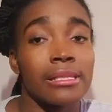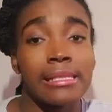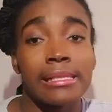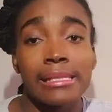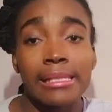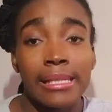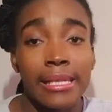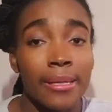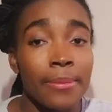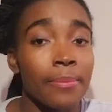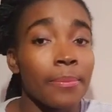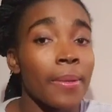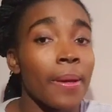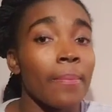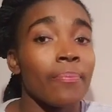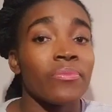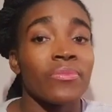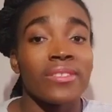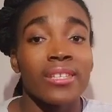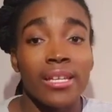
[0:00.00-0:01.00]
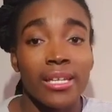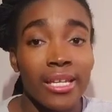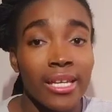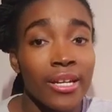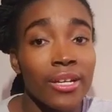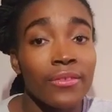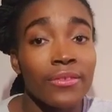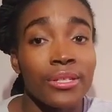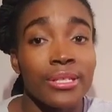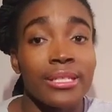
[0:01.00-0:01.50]
sleep, take care
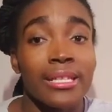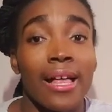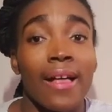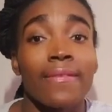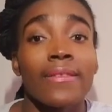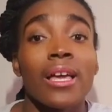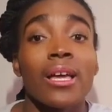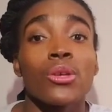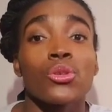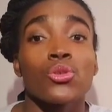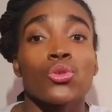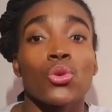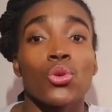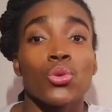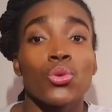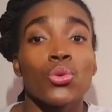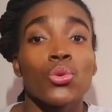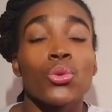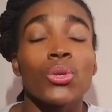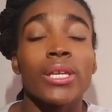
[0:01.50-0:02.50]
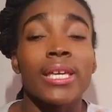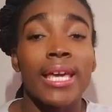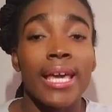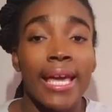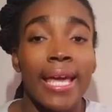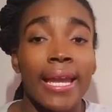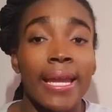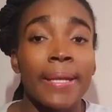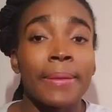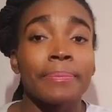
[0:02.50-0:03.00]
of yourself so you
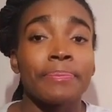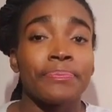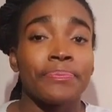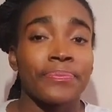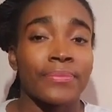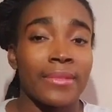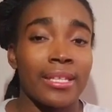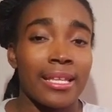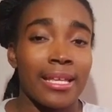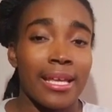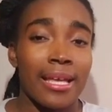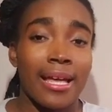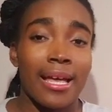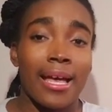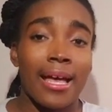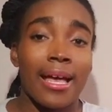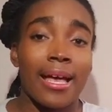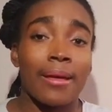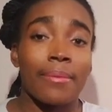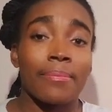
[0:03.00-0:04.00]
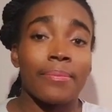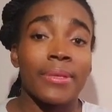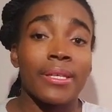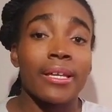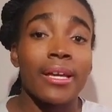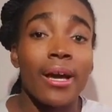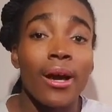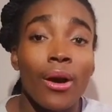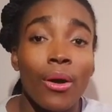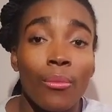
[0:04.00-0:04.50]
can
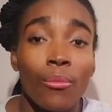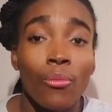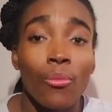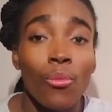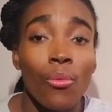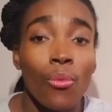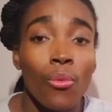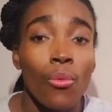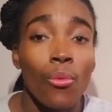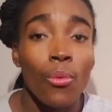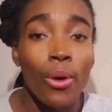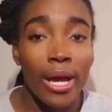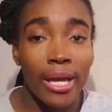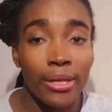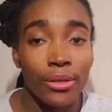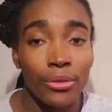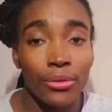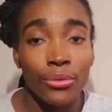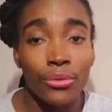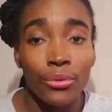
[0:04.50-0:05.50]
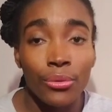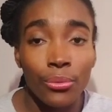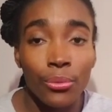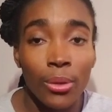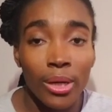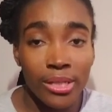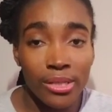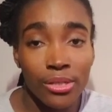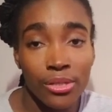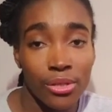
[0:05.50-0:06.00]
become what you
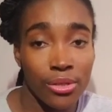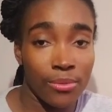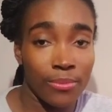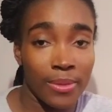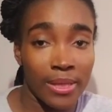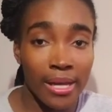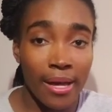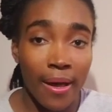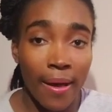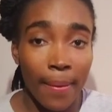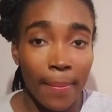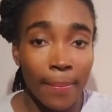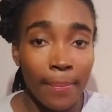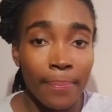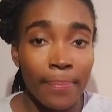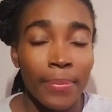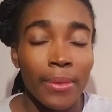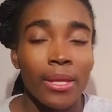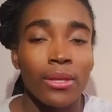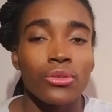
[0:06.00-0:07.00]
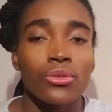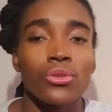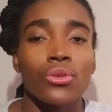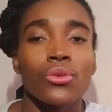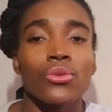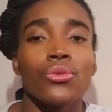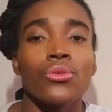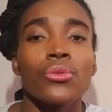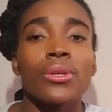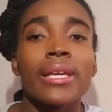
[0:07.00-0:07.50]
want to become so
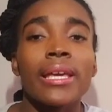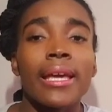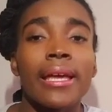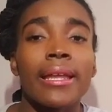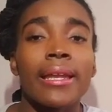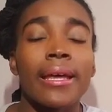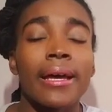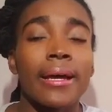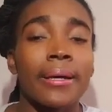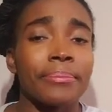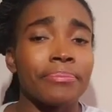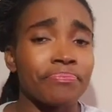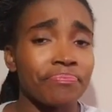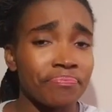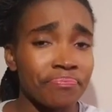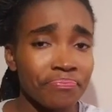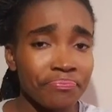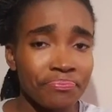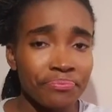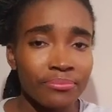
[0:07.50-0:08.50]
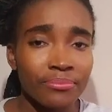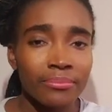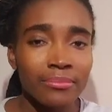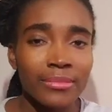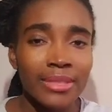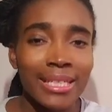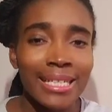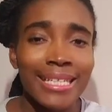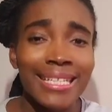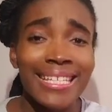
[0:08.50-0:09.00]
you can uh,
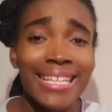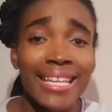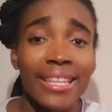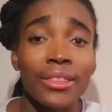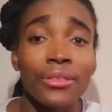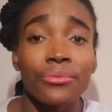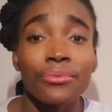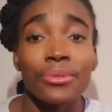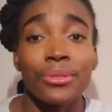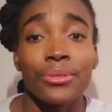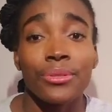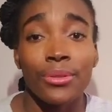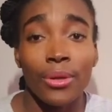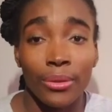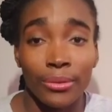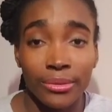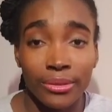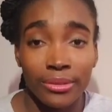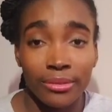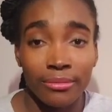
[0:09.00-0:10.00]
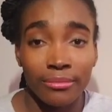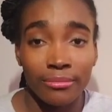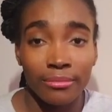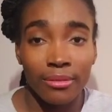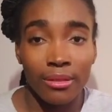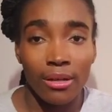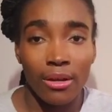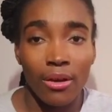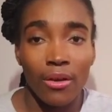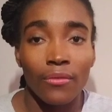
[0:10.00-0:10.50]
get the result
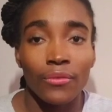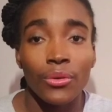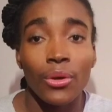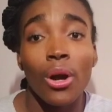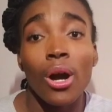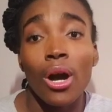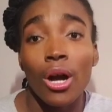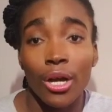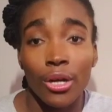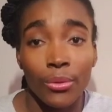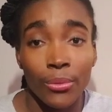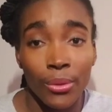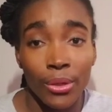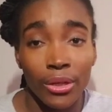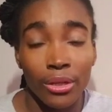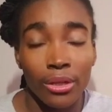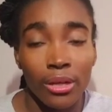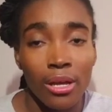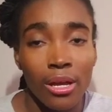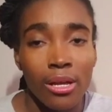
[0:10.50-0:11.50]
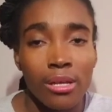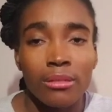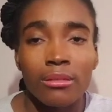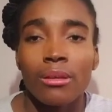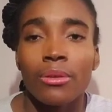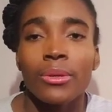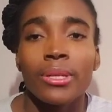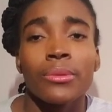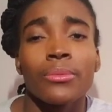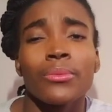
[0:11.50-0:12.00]
of your hard work. So
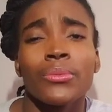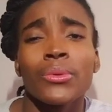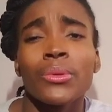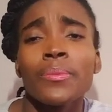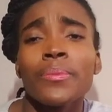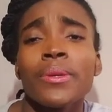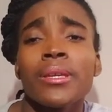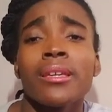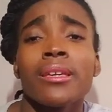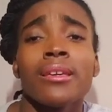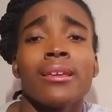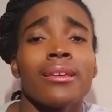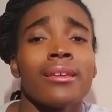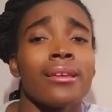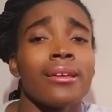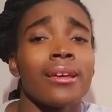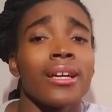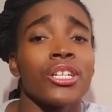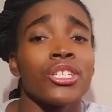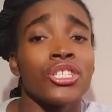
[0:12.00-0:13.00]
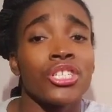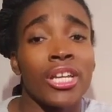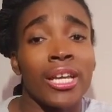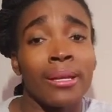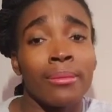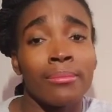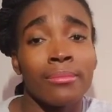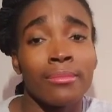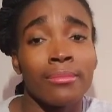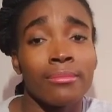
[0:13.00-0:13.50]
it will be a shame